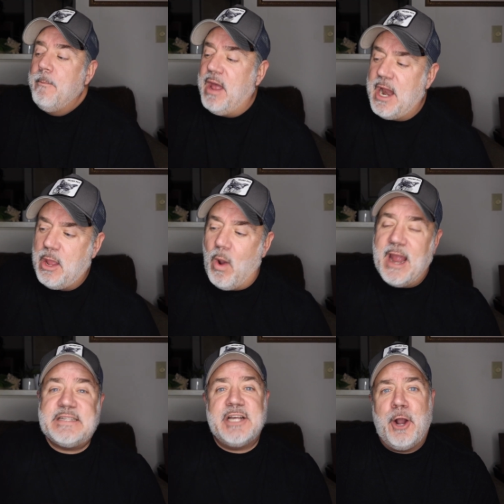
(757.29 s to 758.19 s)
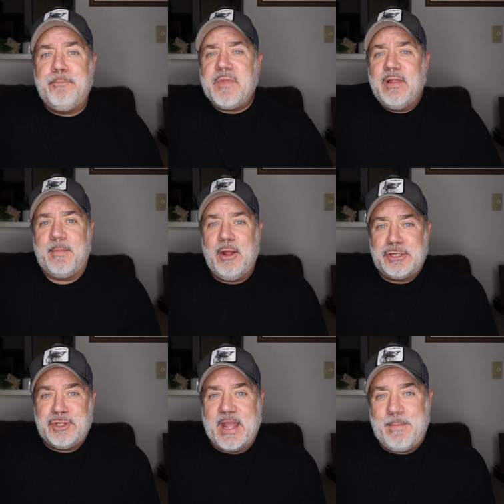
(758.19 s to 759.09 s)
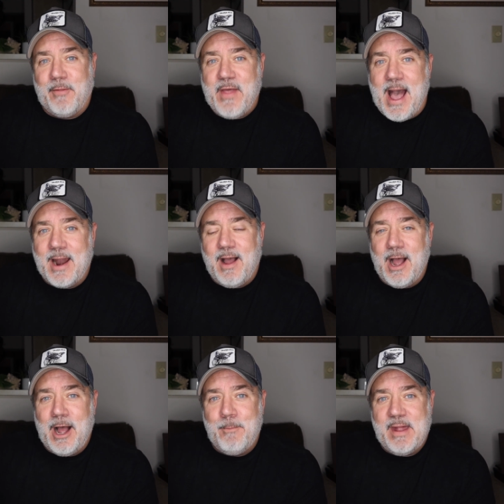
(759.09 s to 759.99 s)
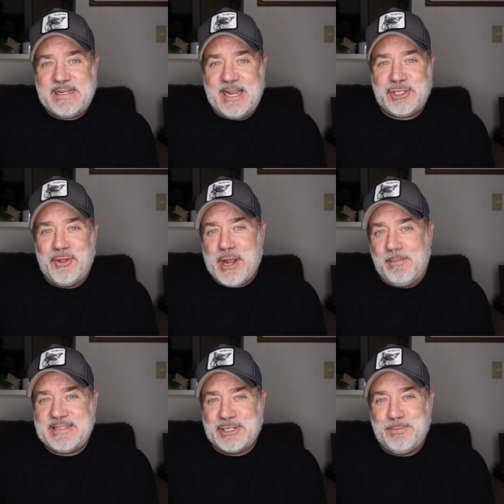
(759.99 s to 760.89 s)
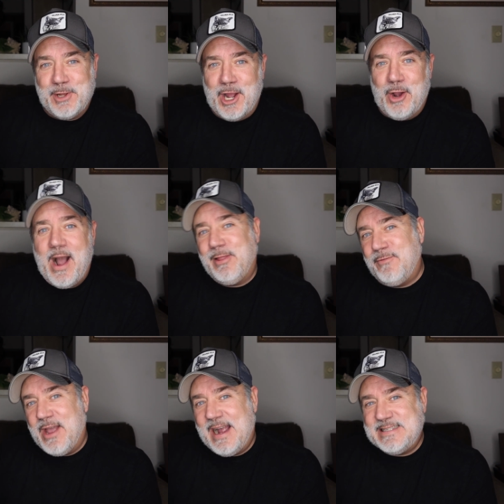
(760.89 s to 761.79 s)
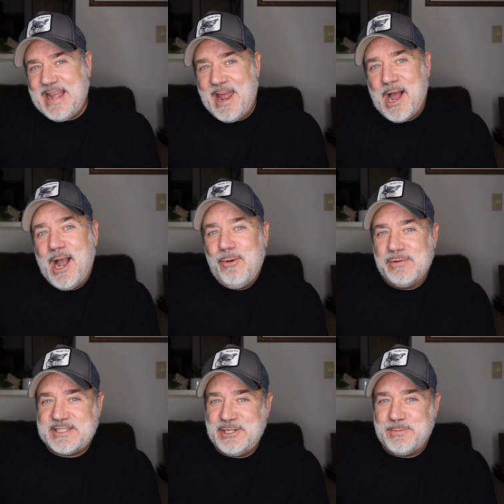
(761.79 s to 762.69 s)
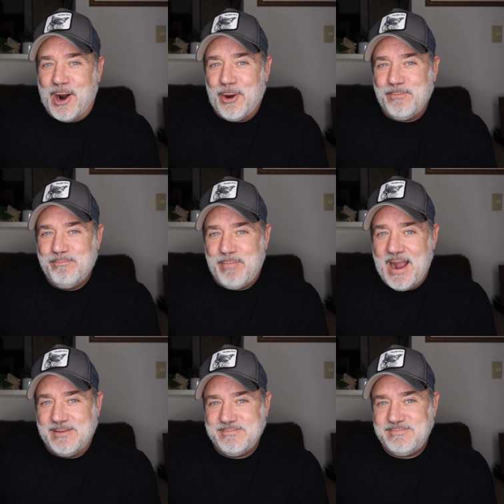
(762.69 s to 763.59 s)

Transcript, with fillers: But anyway, so let me know what you think about that uh, meditation in the comment section below. I love you guys, and I will see you tomorrow. Bye.